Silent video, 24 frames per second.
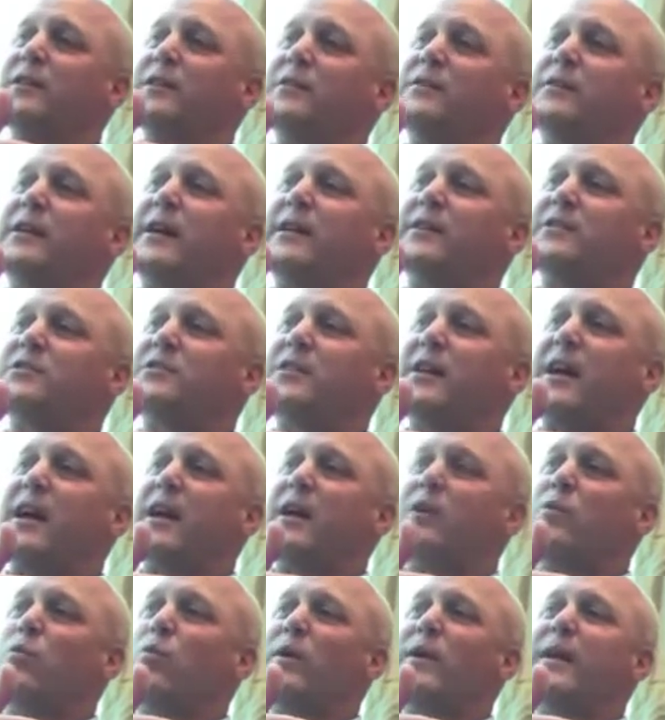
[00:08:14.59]
that are
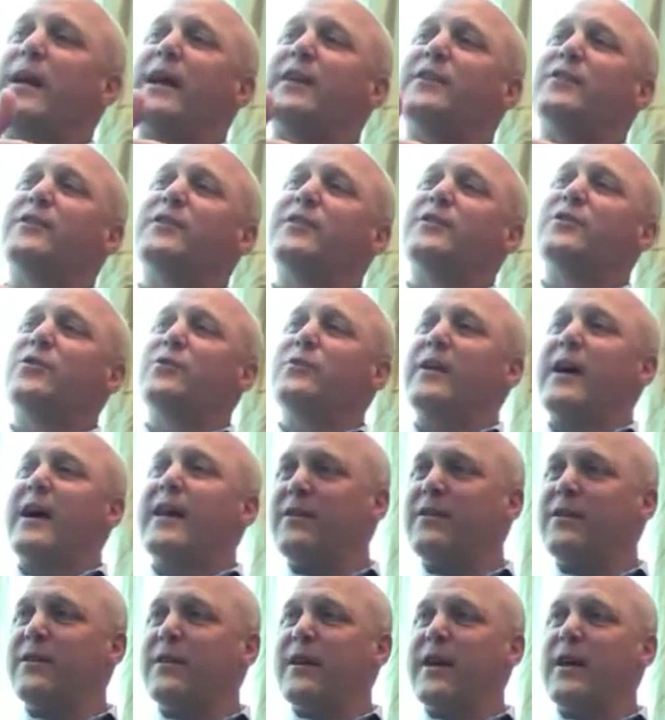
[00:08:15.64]
saying we're not going to do
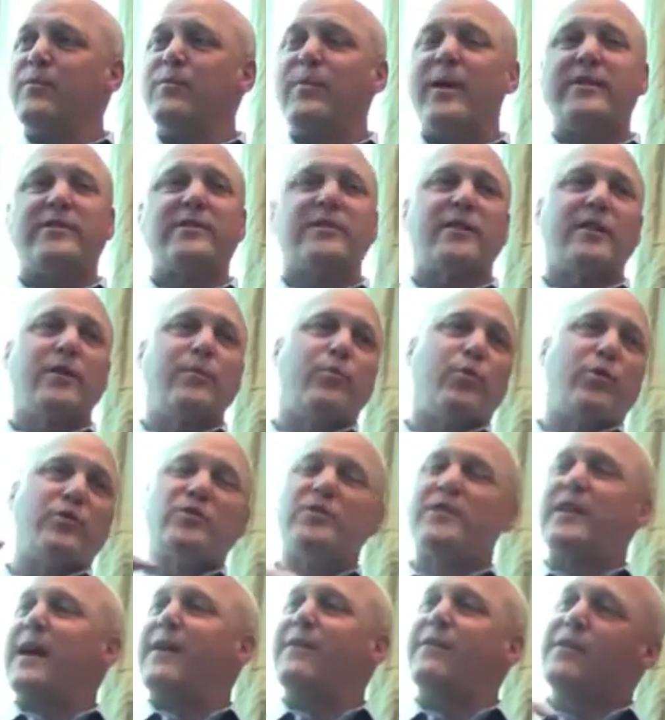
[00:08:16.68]
that either, and basically
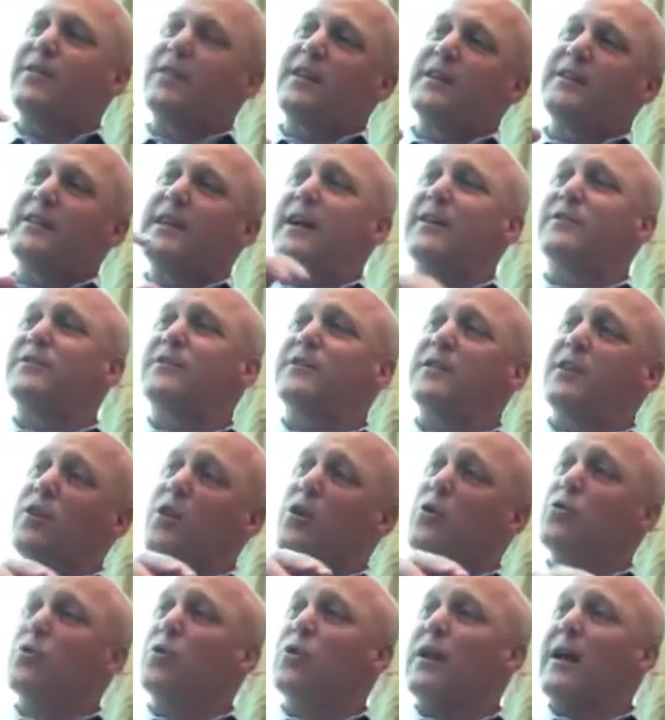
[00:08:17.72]
pushing everything down to the
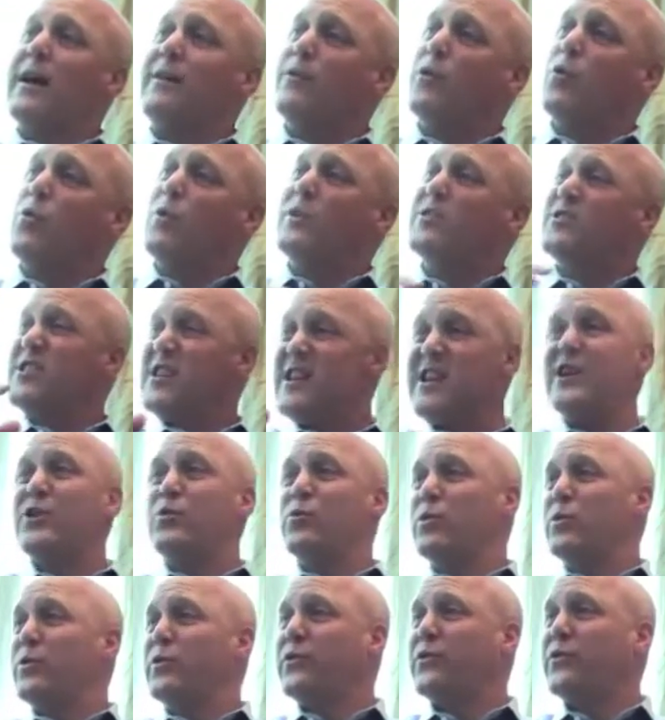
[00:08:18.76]
local level, which
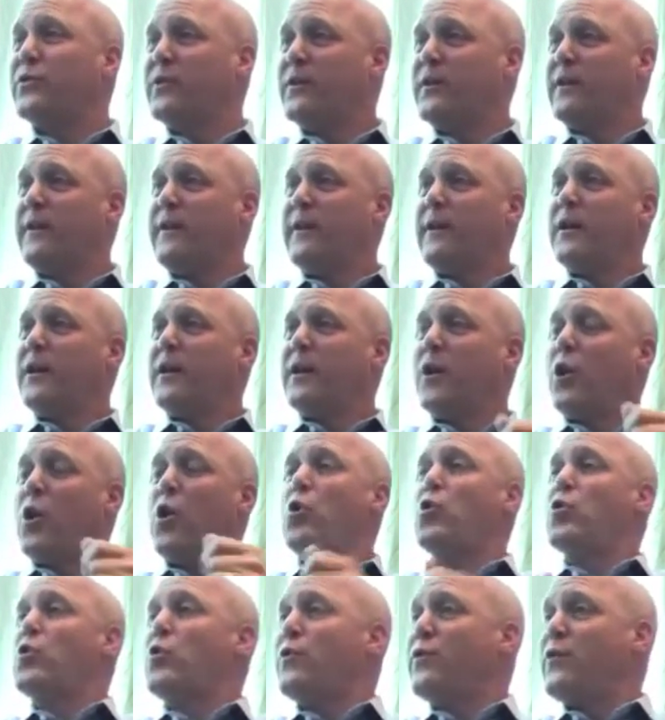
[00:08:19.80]
equals
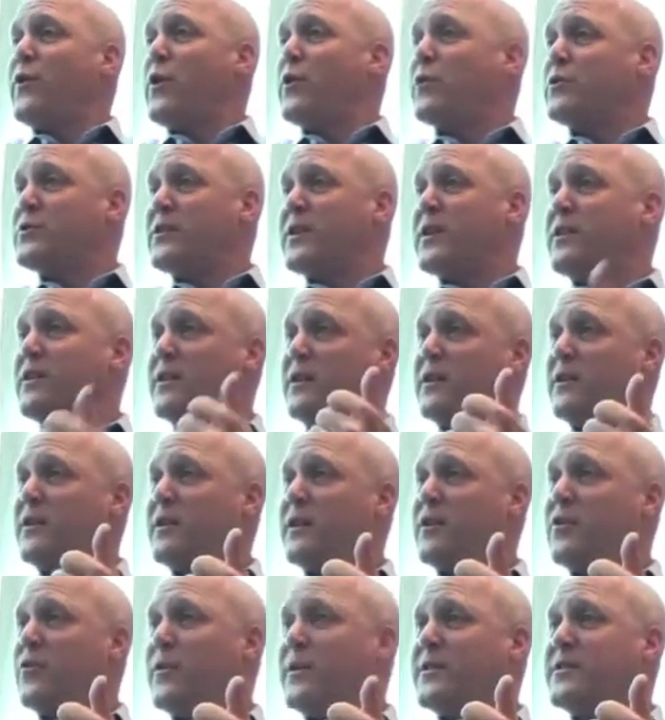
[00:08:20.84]
local folks either
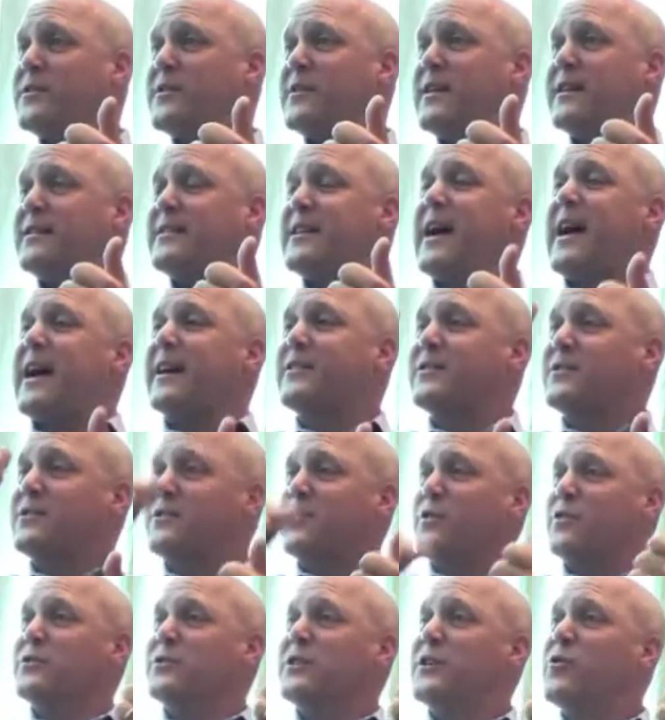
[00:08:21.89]
increasing their
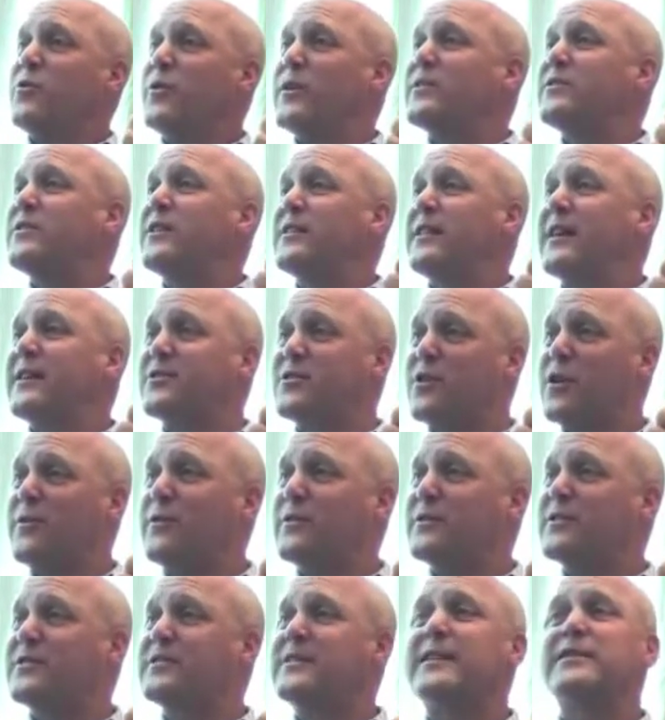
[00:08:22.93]
taxes or decreasing their
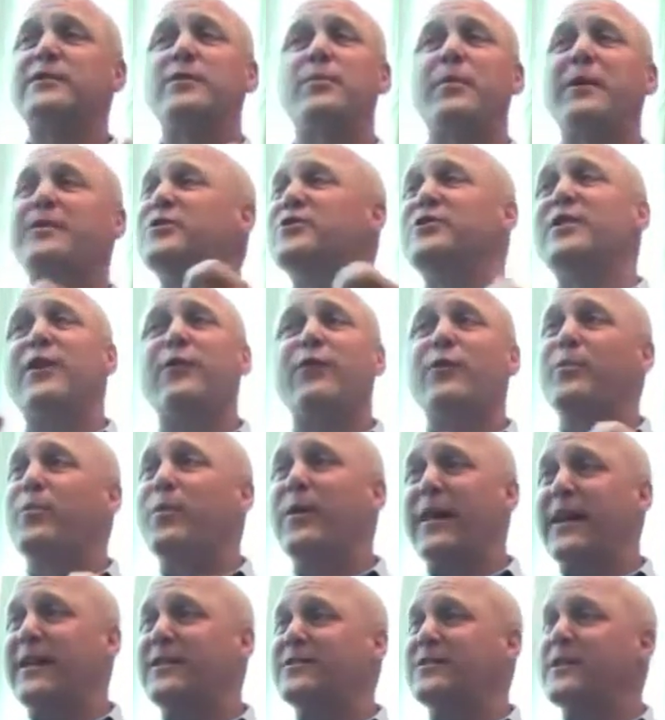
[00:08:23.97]
services. That's a much different
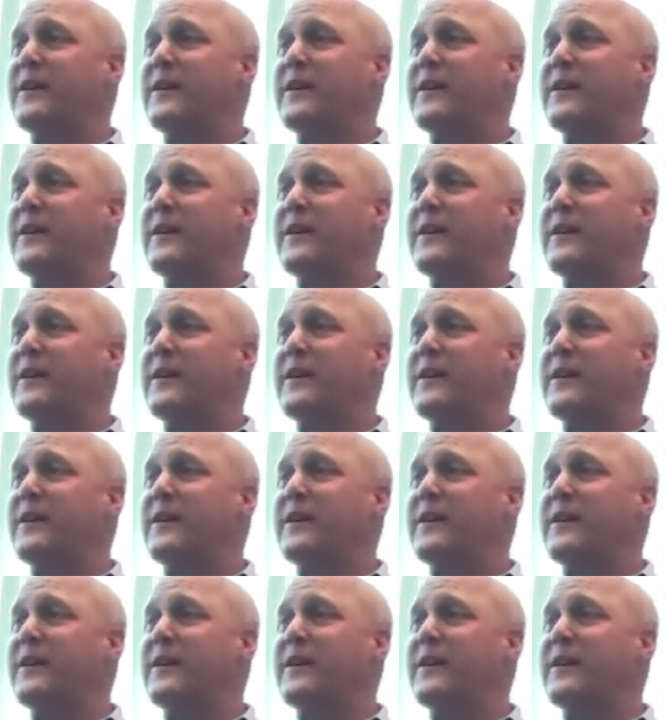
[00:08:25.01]
place.